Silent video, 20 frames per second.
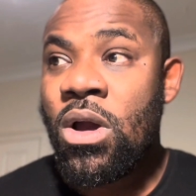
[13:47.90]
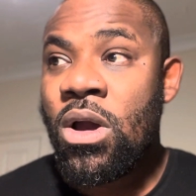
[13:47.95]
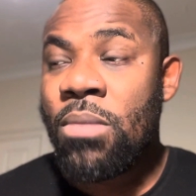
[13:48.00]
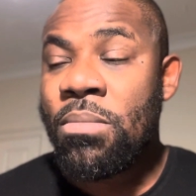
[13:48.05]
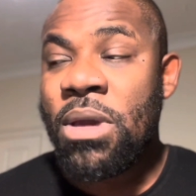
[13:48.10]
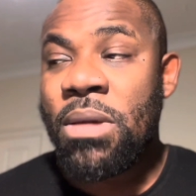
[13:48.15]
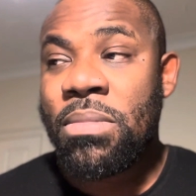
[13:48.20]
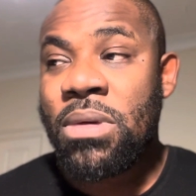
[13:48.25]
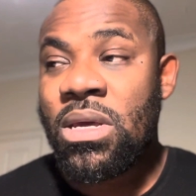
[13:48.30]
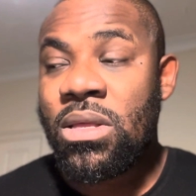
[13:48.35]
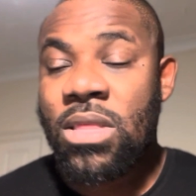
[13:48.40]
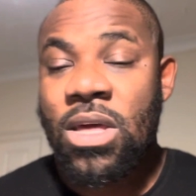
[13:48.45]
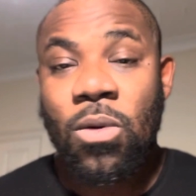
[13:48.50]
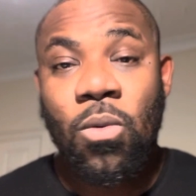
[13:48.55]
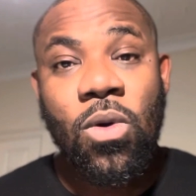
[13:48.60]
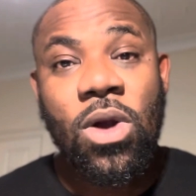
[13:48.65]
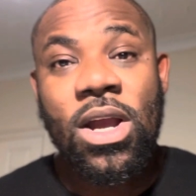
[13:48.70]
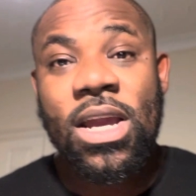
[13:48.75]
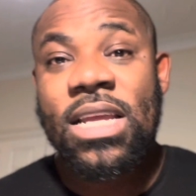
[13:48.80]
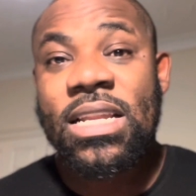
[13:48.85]
maybe they're
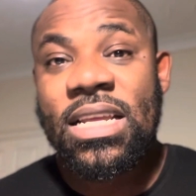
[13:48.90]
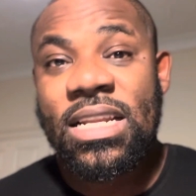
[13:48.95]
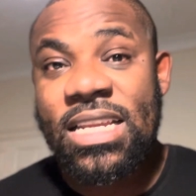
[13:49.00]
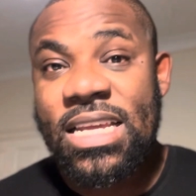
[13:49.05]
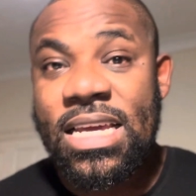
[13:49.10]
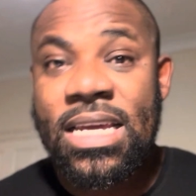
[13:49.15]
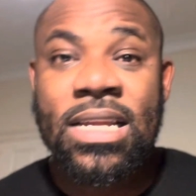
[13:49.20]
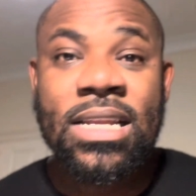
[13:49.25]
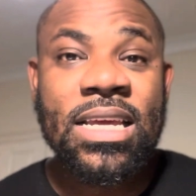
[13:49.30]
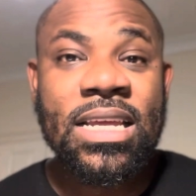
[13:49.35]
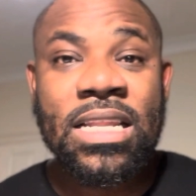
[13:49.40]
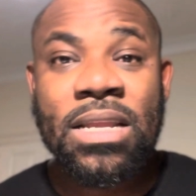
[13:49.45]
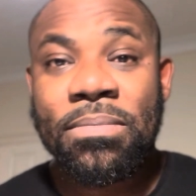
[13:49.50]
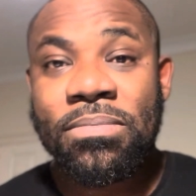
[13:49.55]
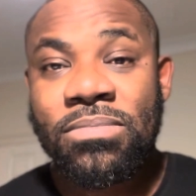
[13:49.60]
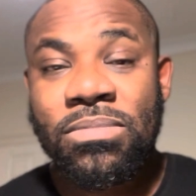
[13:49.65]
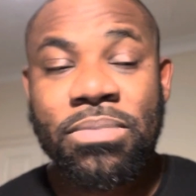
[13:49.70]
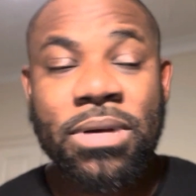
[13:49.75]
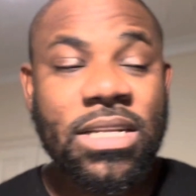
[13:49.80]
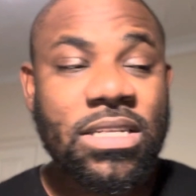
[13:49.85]
working illegally in a
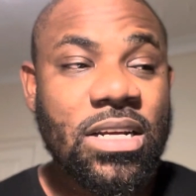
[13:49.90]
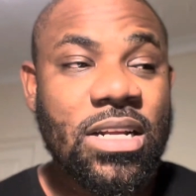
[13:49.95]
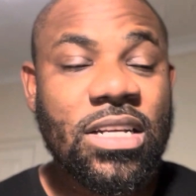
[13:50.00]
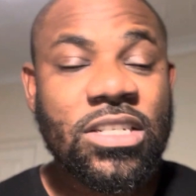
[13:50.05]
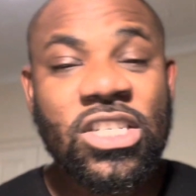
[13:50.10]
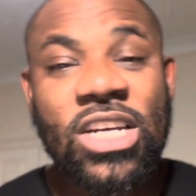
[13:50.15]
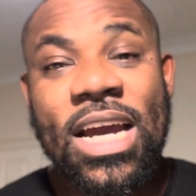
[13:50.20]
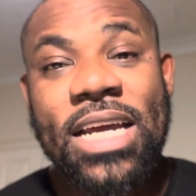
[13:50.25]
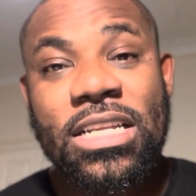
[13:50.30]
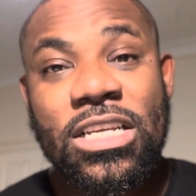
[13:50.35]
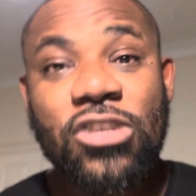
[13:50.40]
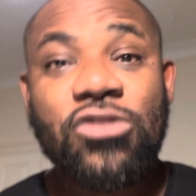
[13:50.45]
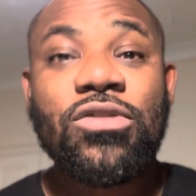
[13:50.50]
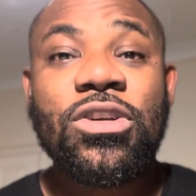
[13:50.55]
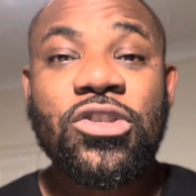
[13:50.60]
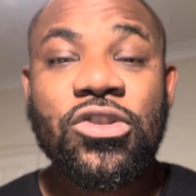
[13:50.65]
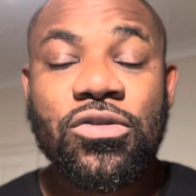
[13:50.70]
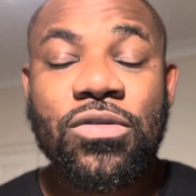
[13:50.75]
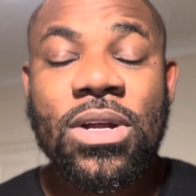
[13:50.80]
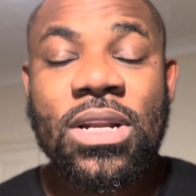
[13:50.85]
particular Chinese
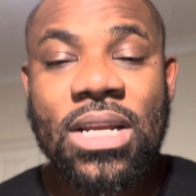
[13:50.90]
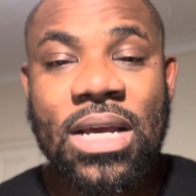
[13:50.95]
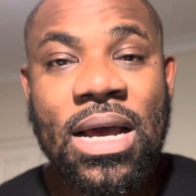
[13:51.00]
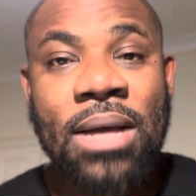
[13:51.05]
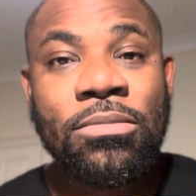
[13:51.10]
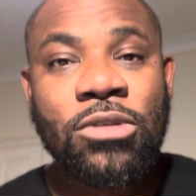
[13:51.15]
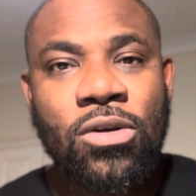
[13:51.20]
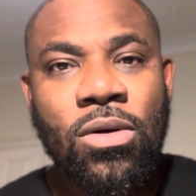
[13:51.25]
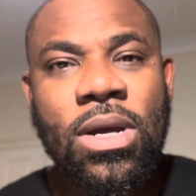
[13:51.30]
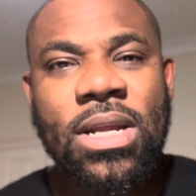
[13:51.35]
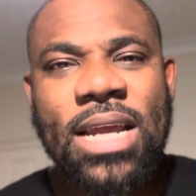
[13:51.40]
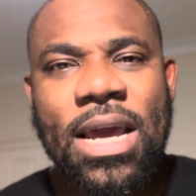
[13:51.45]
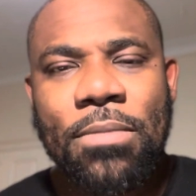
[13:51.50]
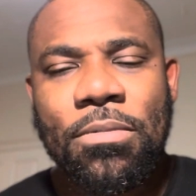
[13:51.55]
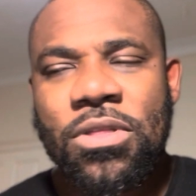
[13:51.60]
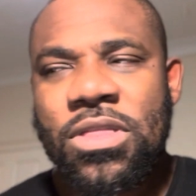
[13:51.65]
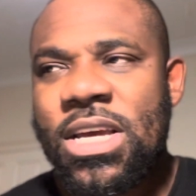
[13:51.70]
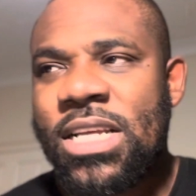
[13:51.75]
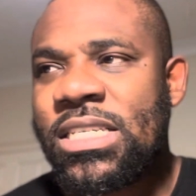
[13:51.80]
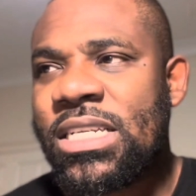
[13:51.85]
restaurant, I'm talking
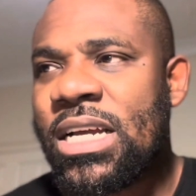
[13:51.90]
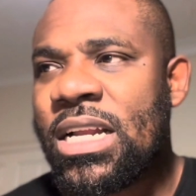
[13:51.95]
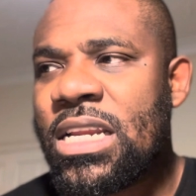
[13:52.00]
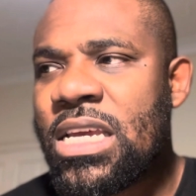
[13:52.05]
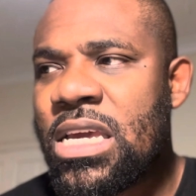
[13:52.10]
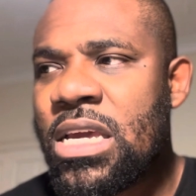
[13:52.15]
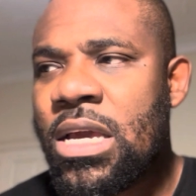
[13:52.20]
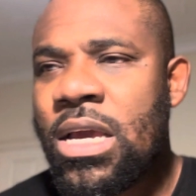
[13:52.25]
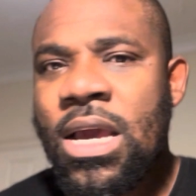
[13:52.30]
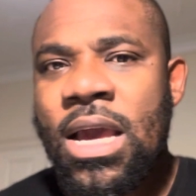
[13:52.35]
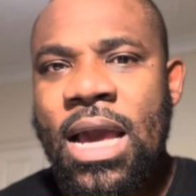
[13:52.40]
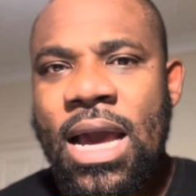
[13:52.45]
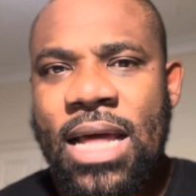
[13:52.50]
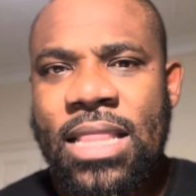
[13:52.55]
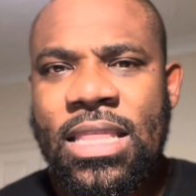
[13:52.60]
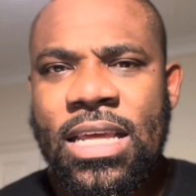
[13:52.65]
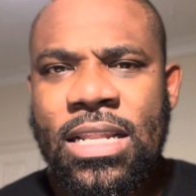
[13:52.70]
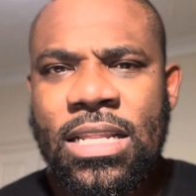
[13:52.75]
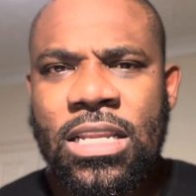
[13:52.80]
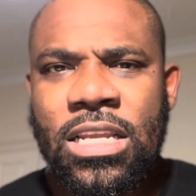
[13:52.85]
hypothetically, and
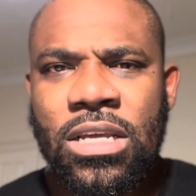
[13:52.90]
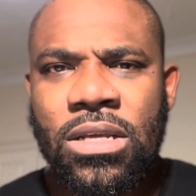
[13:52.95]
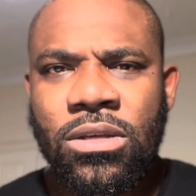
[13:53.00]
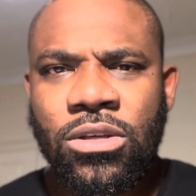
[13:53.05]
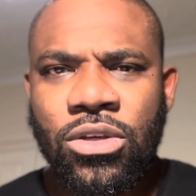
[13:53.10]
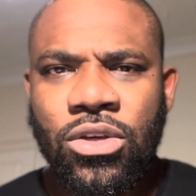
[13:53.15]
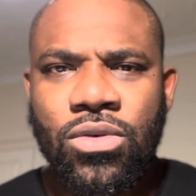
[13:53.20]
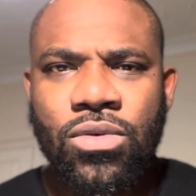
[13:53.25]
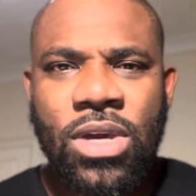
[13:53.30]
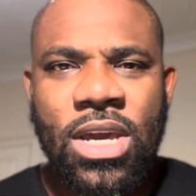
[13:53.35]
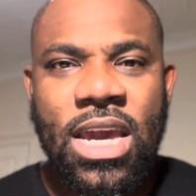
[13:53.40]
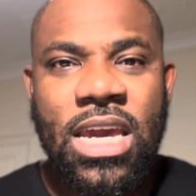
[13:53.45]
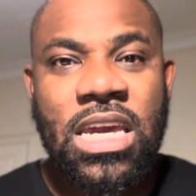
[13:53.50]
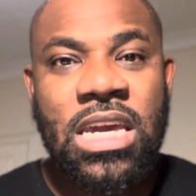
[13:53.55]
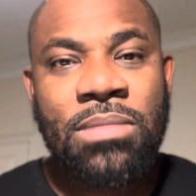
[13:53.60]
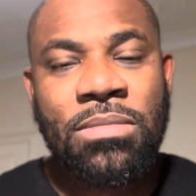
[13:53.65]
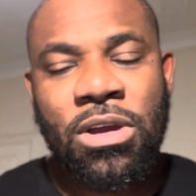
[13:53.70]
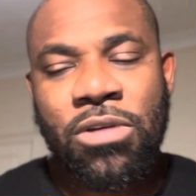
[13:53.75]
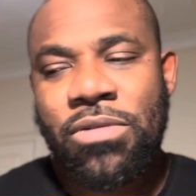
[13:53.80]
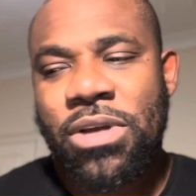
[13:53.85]
then the UK
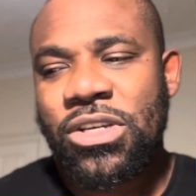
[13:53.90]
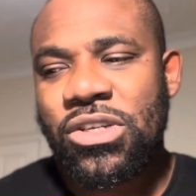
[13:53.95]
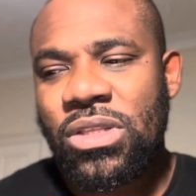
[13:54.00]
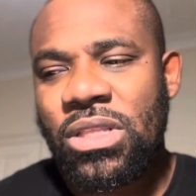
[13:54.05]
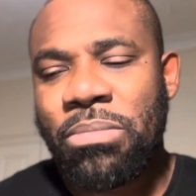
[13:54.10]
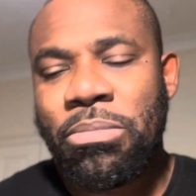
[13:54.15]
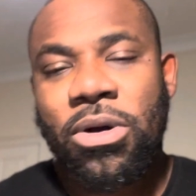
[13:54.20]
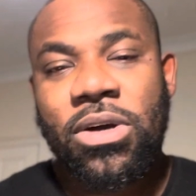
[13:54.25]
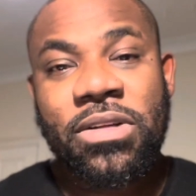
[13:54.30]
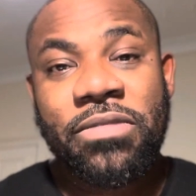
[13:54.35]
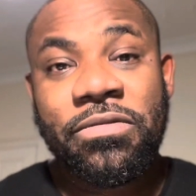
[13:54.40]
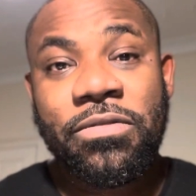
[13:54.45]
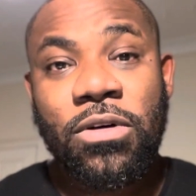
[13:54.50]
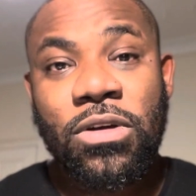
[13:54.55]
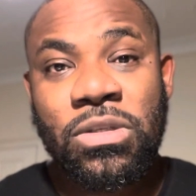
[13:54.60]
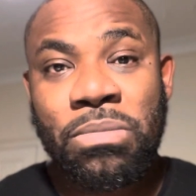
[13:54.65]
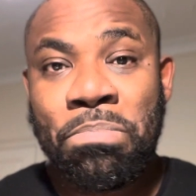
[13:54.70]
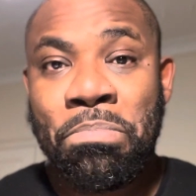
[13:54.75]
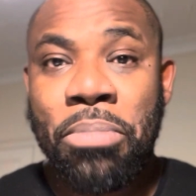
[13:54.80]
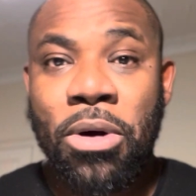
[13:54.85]
immigration, the border
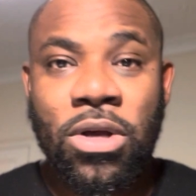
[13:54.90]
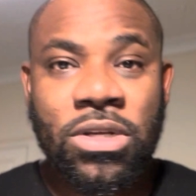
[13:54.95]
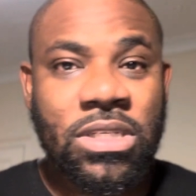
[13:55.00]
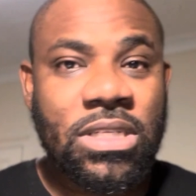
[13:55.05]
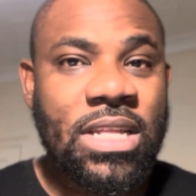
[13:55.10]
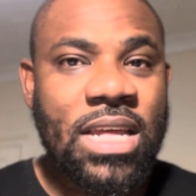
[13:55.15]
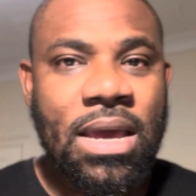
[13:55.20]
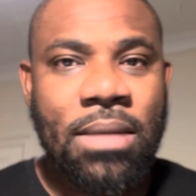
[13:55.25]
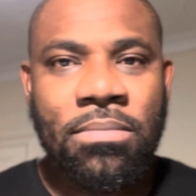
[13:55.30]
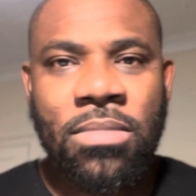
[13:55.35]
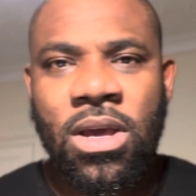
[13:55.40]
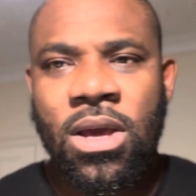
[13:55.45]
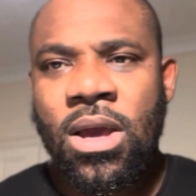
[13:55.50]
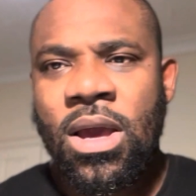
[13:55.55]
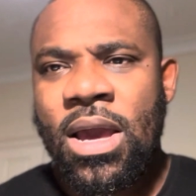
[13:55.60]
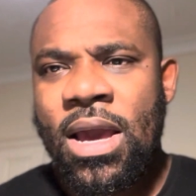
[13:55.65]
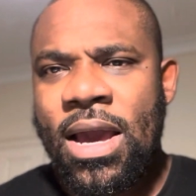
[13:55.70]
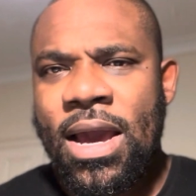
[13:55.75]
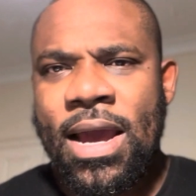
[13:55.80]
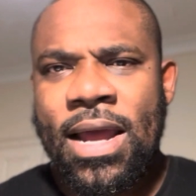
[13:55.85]
force bust them
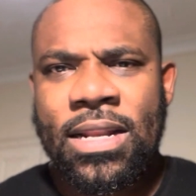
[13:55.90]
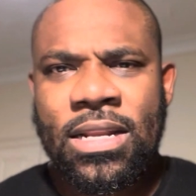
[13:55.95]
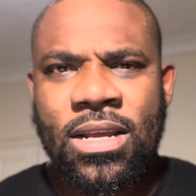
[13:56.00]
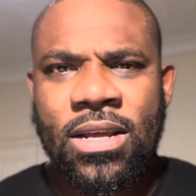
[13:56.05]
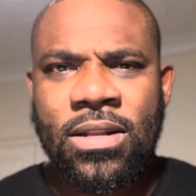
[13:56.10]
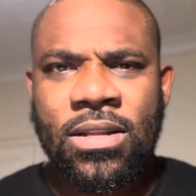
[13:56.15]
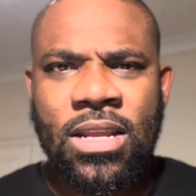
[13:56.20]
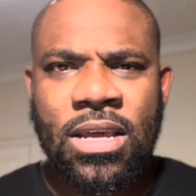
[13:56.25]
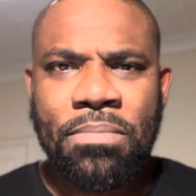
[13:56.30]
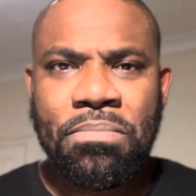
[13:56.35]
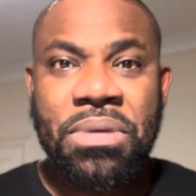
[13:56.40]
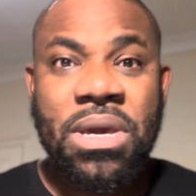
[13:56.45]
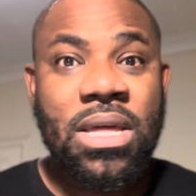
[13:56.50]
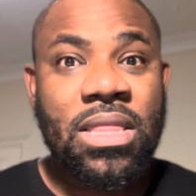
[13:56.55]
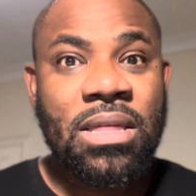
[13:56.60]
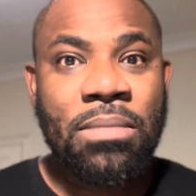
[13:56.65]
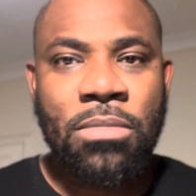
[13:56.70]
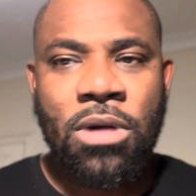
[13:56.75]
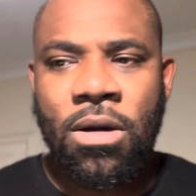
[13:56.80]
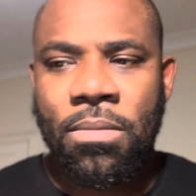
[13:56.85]
and then they pick
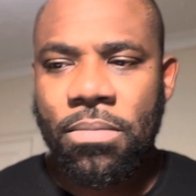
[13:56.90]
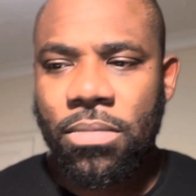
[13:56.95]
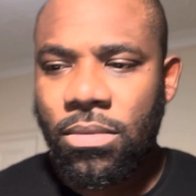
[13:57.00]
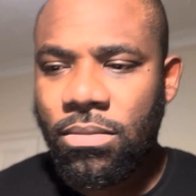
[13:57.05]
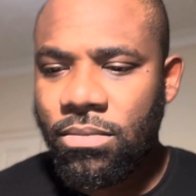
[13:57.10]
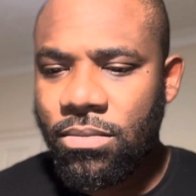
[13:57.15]
them up,